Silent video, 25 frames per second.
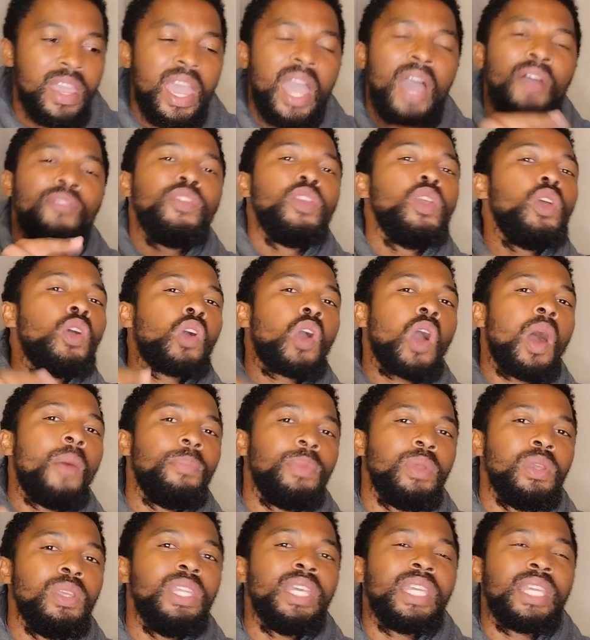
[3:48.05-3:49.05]
have you
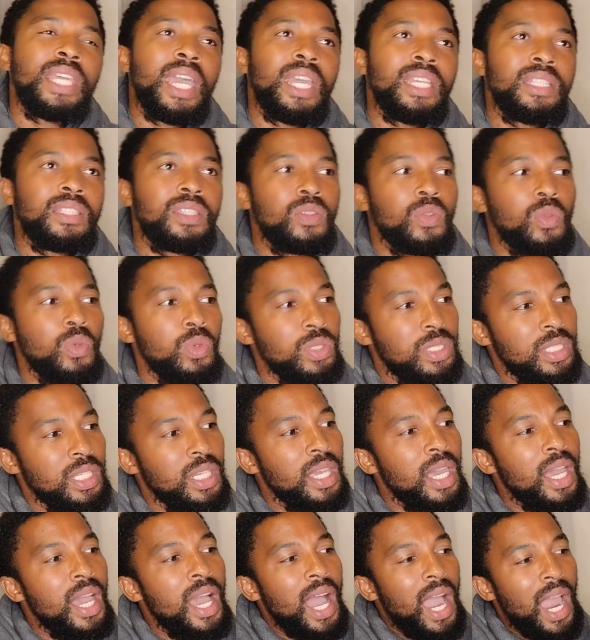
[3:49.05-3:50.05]
communicated,
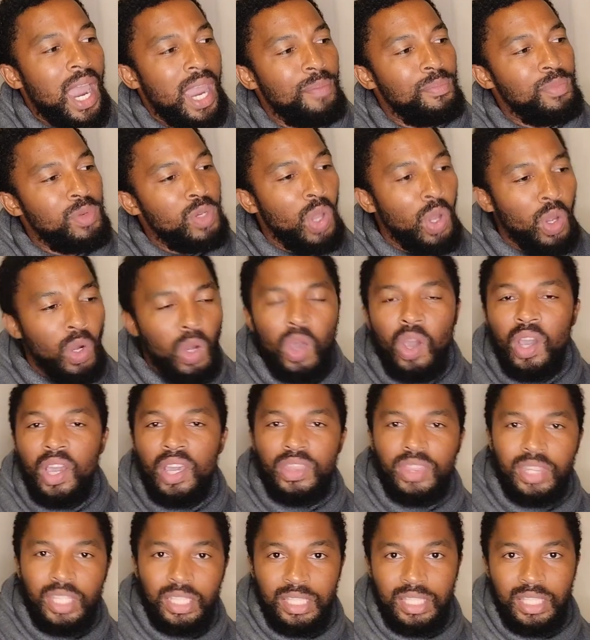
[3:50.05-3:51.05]
Uguti, I'm no
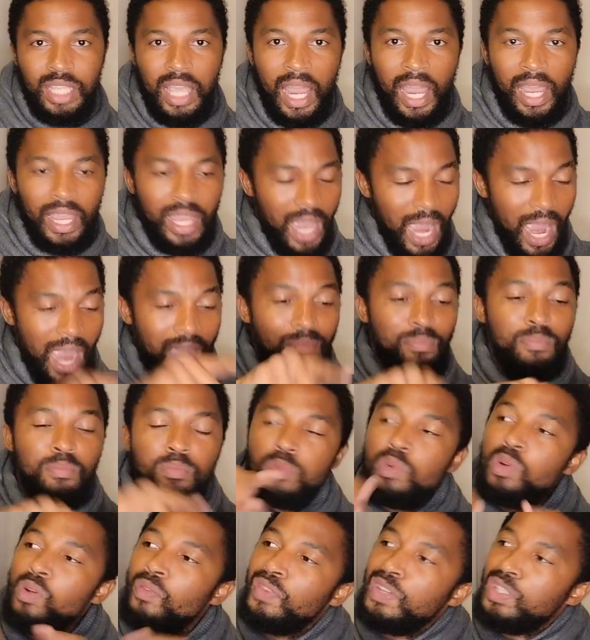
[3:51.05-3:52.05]
longer this guy,
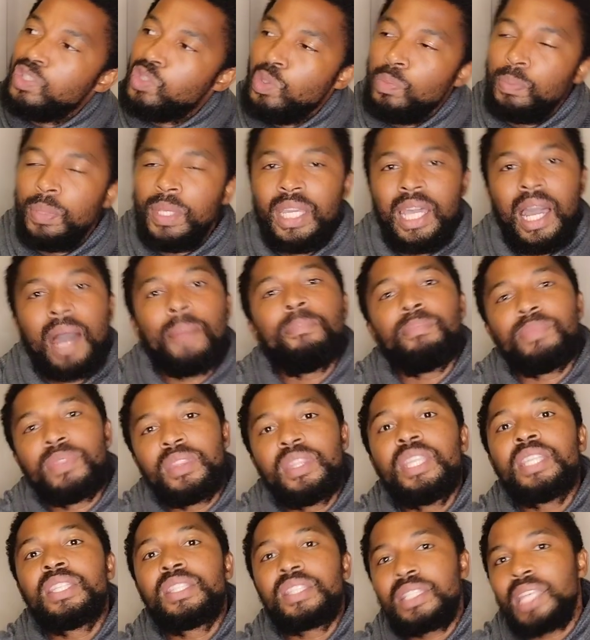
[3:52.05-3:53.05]
I'm moving to become
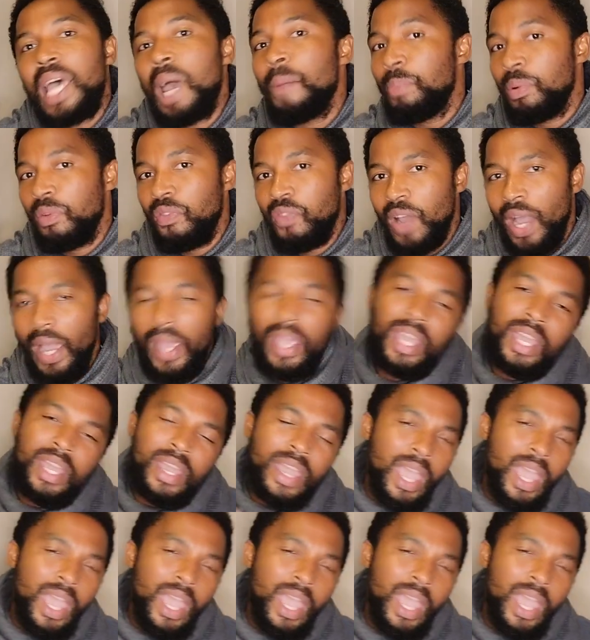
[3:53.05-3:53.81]
this type of guy?